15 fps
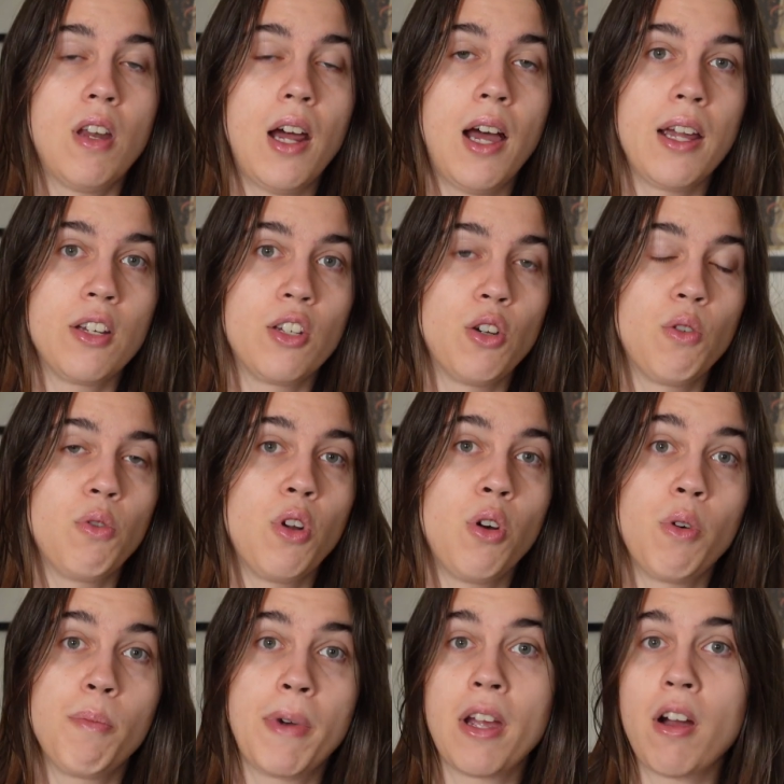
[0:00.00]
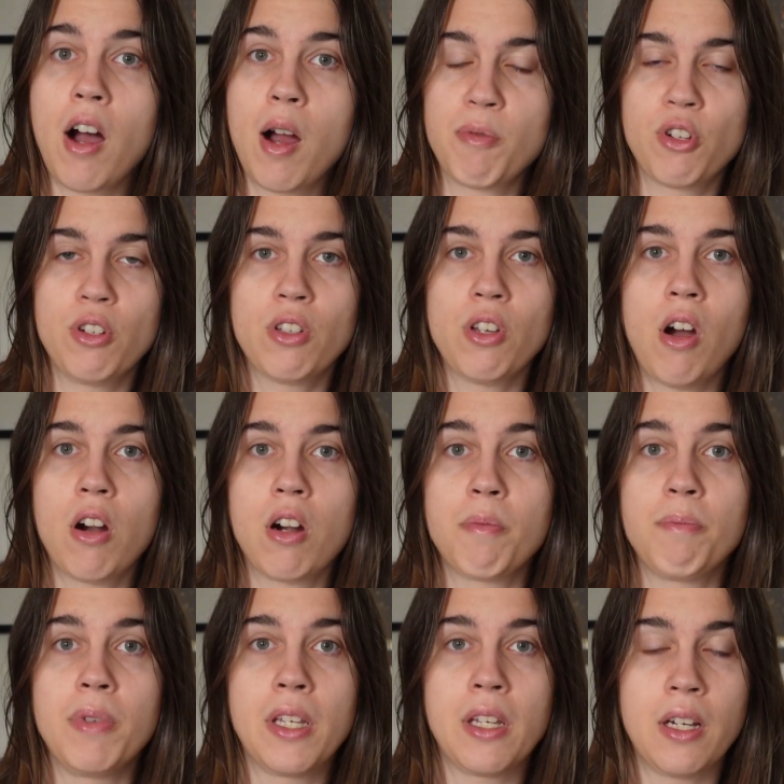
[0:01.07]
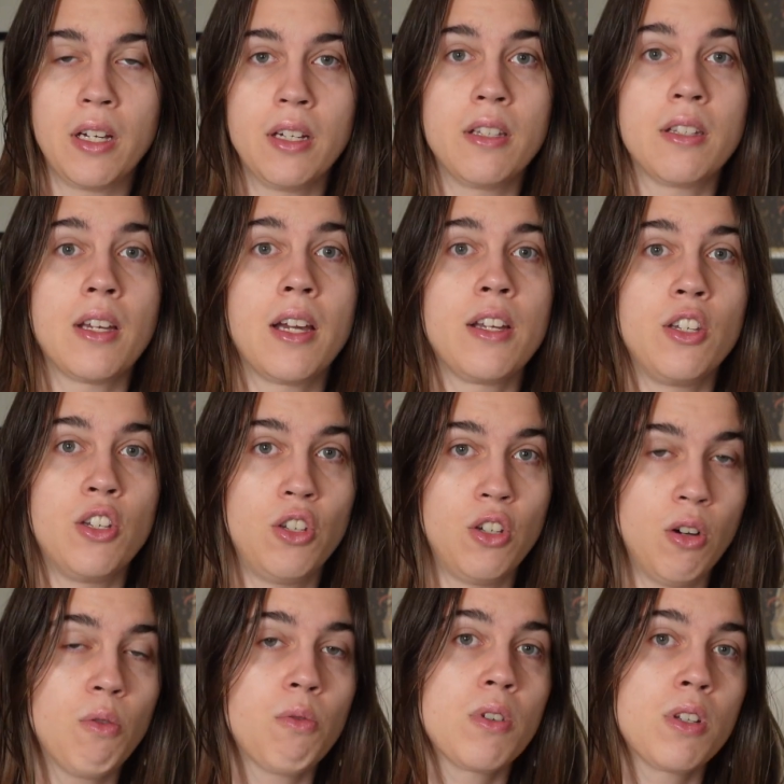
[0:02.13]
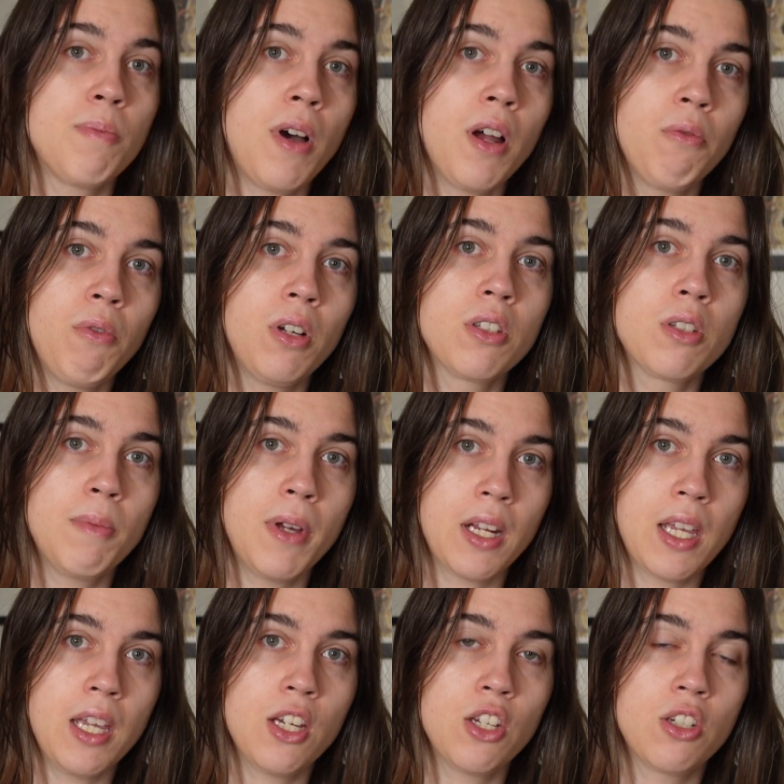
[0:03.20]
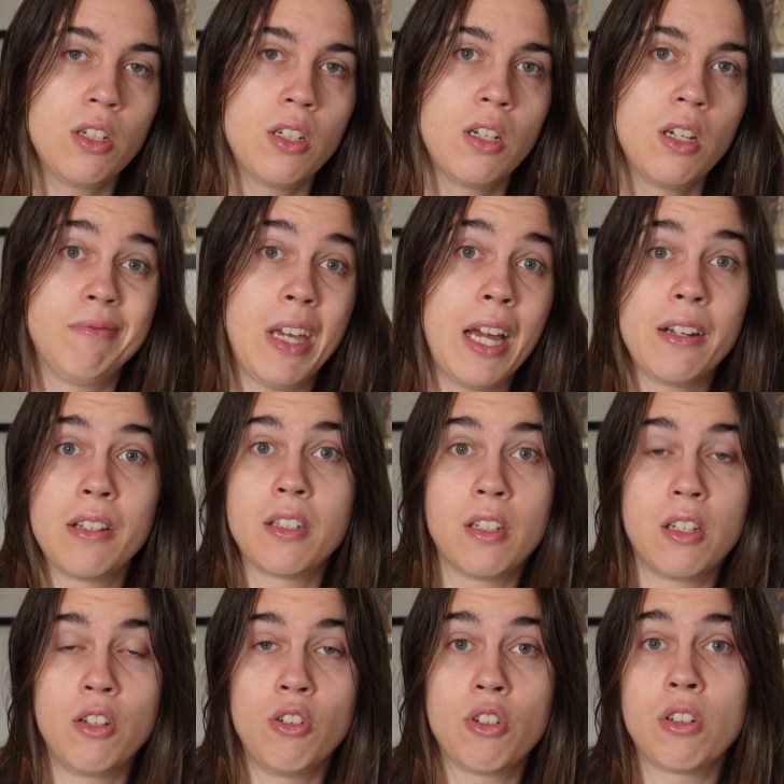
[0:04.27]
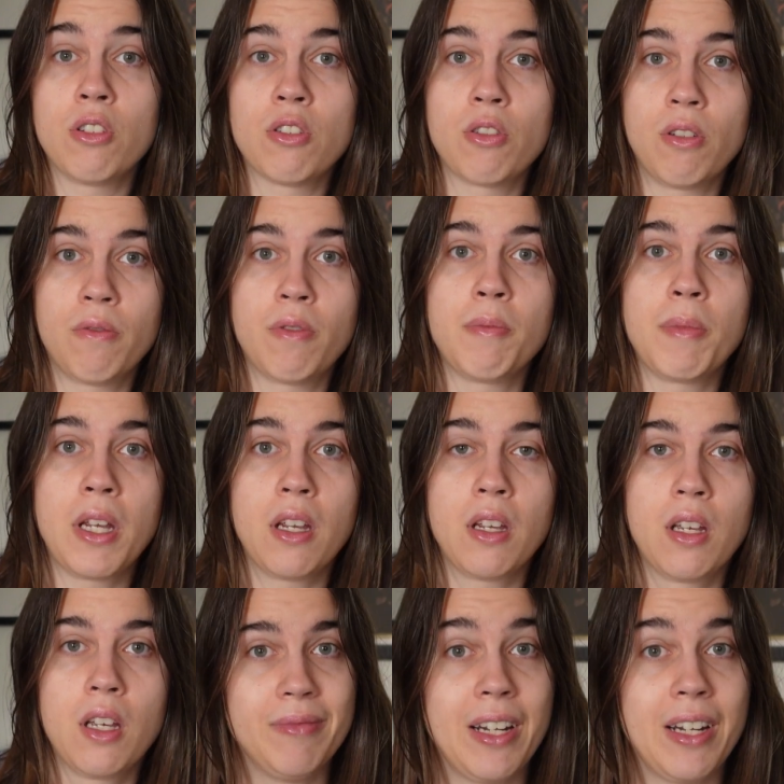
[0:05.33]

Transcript: I don't know what my options are because I don't respond well to medication. That is a huge concern for me.